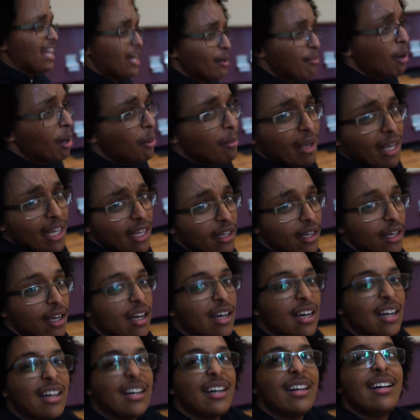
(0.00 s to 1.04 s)
not can you hold the
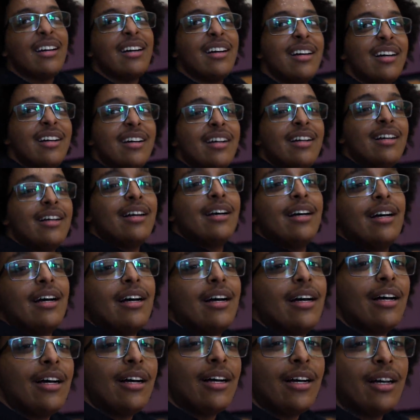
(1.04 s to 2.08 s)
camera? I gotta actually tie my
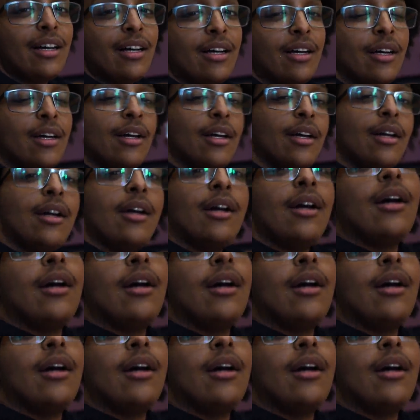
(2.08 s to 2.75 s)
shoes. I know we're recording a